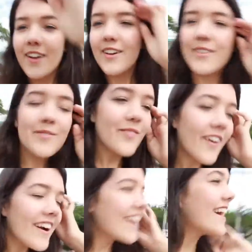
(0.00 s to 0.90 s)
Good
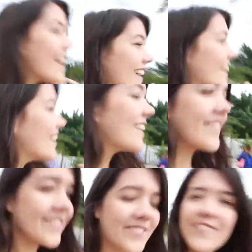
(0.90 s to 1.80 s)
morning.
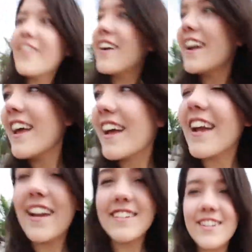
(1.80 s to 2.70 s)
Good morning.
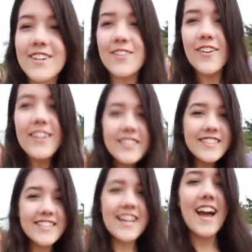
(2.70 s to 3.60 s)
It is a
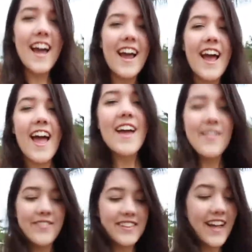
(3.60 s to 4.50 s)
gorgeous day
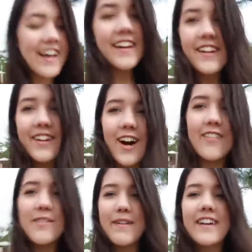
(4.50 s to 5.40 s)
in Playa del
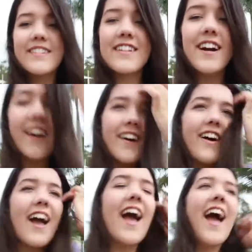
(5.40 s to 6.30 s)
Carmen,
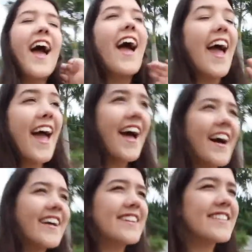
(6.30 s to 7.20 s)
Mexico.
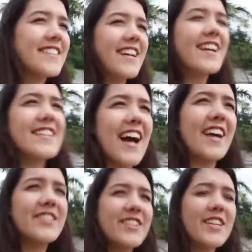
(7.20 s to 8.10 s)
And it has
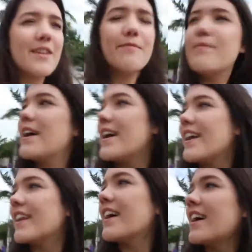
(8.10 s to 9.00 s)
actually
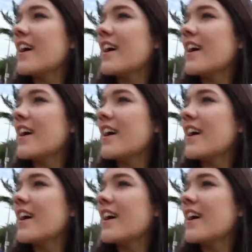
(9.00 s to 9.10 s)
been